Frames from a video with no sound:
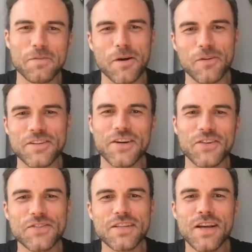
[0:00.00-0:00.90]
my
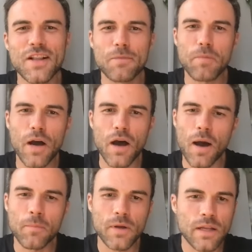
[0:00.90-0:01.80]
results. But
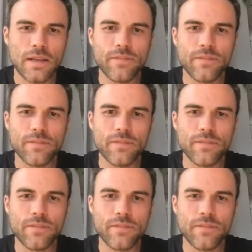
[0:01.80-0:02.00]
I'm going to